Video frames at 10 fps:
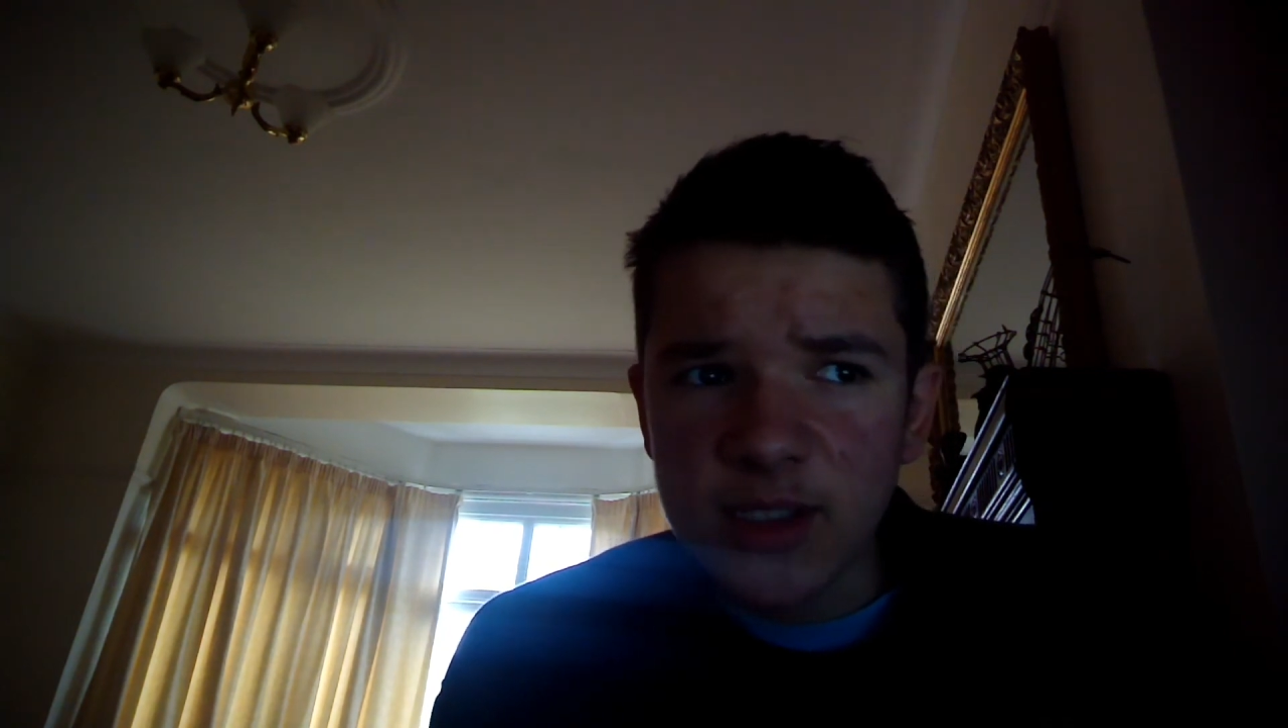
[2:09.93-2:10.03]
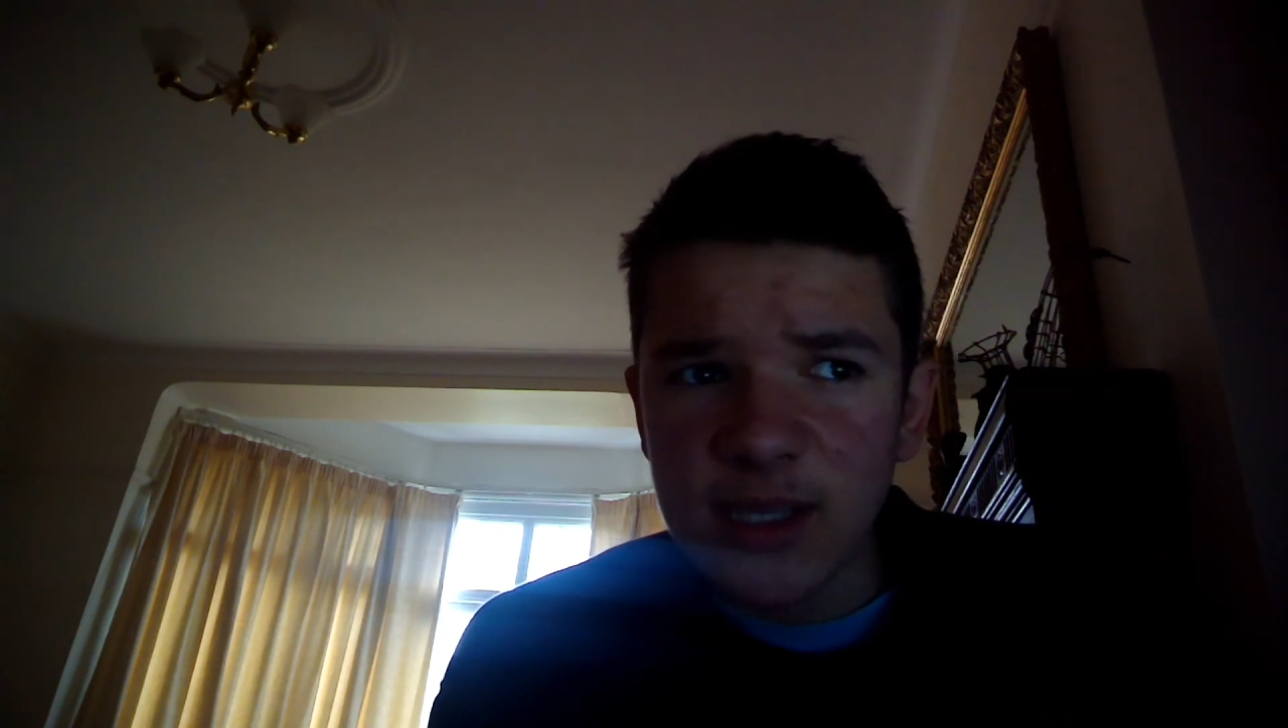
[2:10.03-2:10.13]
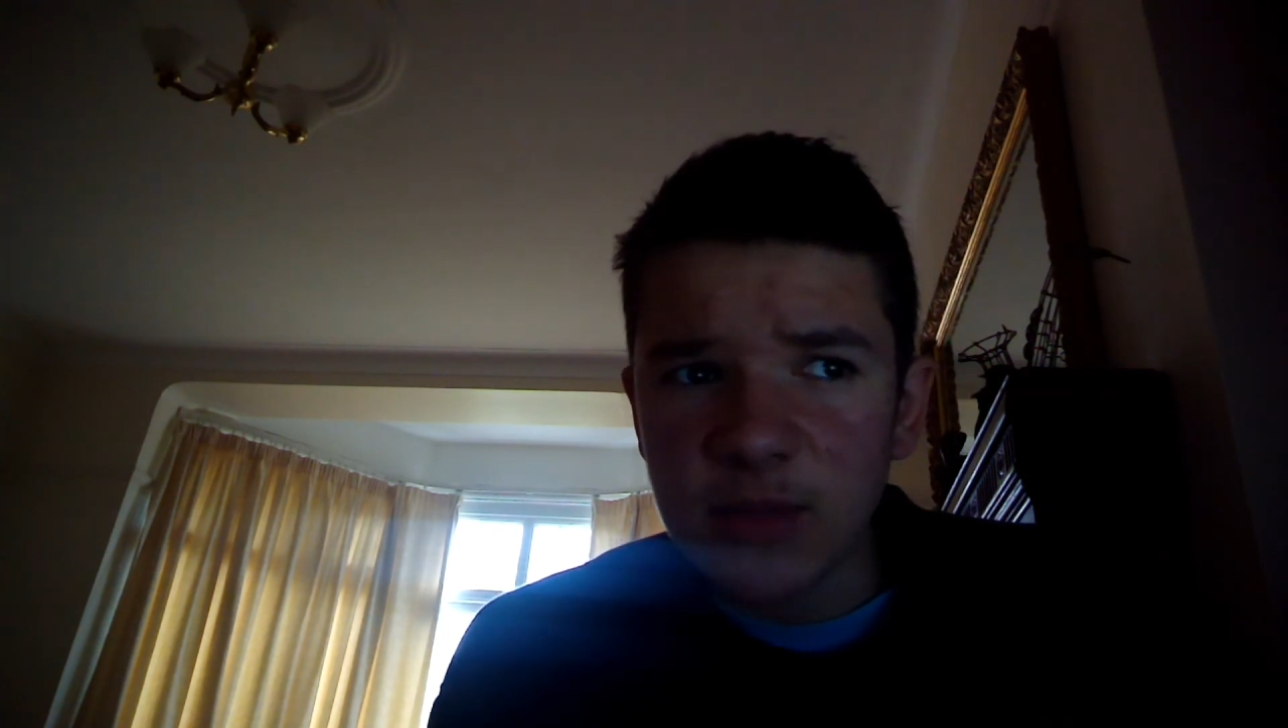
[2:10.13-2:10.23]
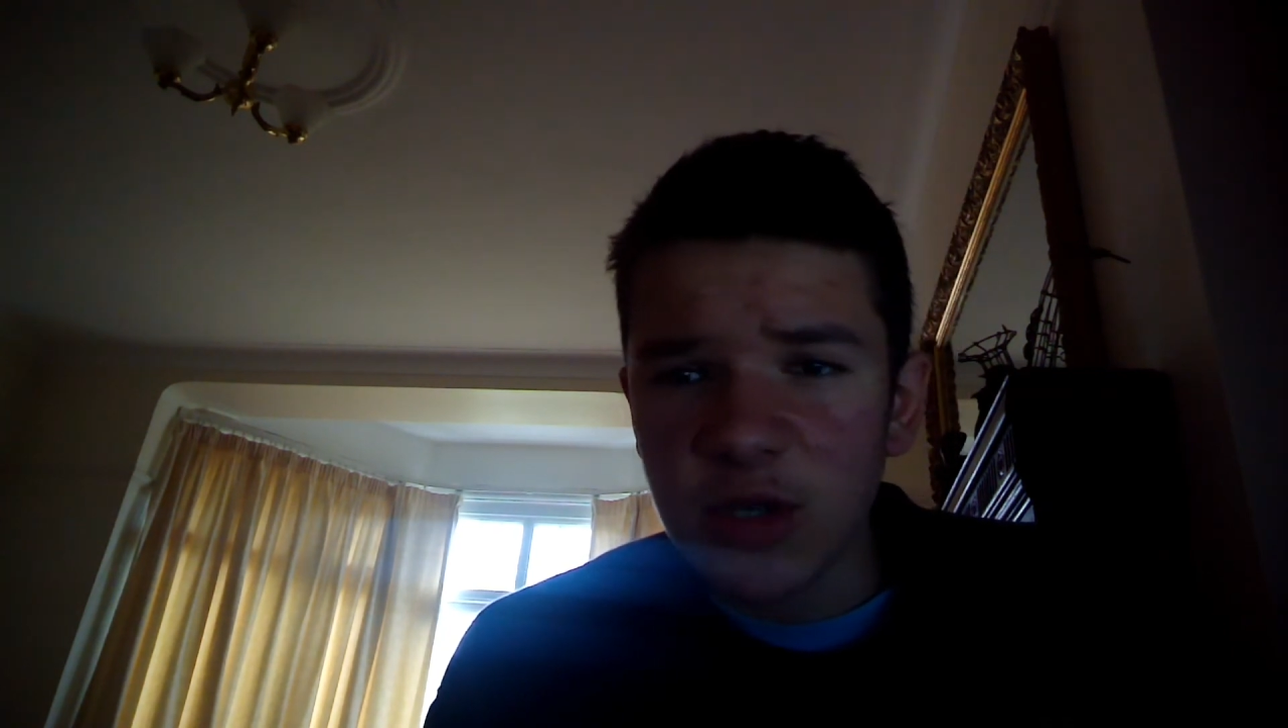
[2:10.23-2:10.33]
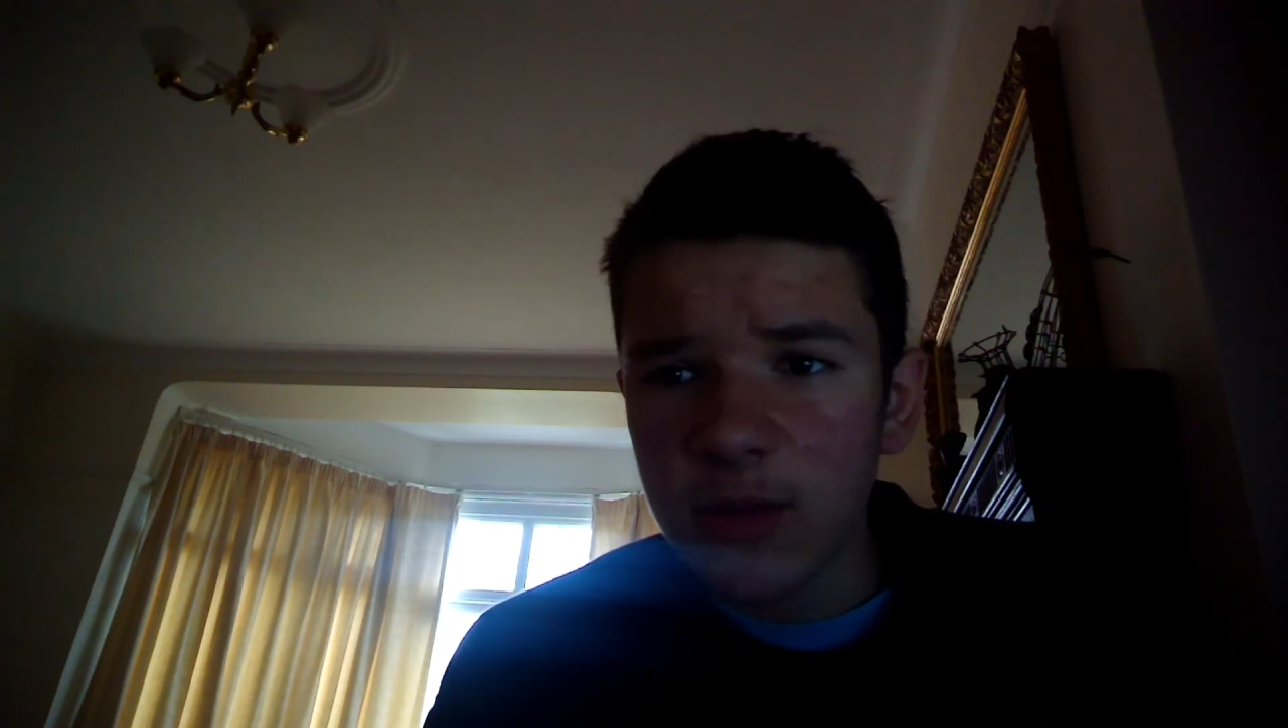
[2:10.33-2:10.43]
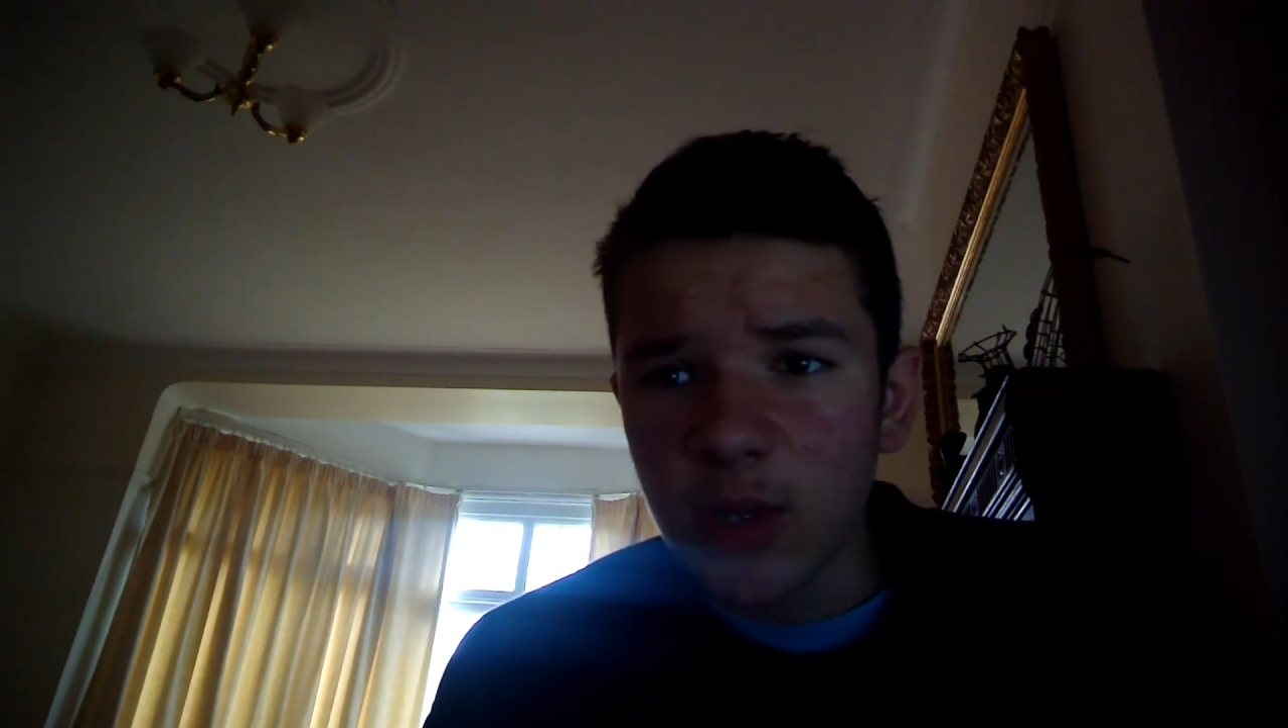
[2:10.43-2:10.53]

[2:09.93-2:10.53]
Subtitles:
same time,